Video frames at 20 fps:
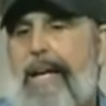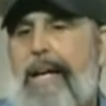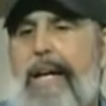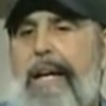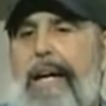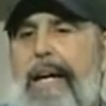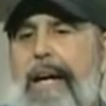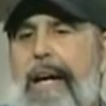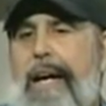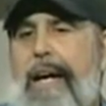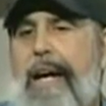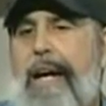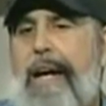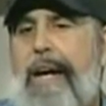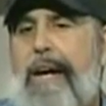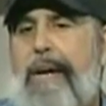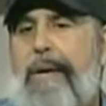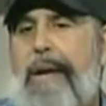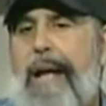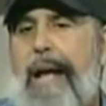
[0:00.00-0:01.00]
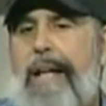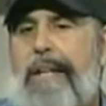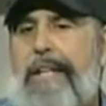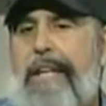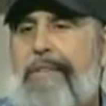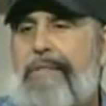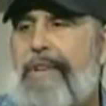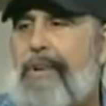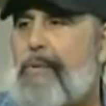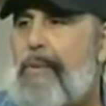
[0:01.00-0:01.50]
and I'll
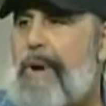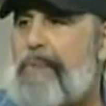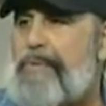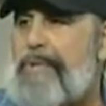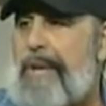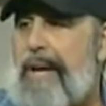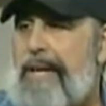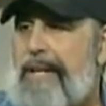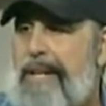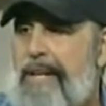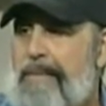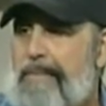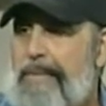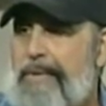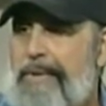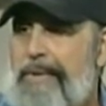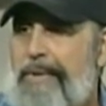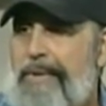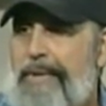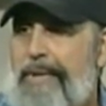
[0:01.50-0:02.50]
give you the website number.